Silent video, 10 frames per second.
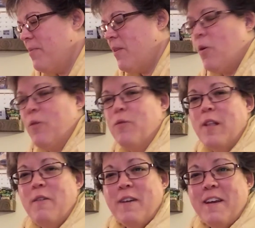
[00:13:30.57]
or
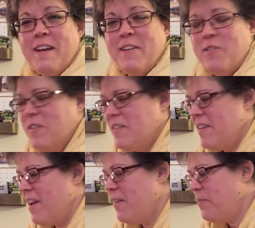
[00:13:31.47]
fluffy, I should
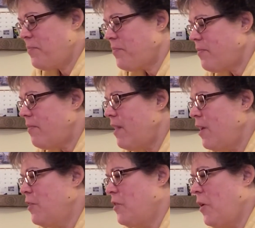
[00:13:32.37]
say.
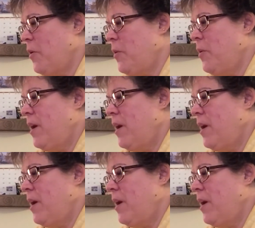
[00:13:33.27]
So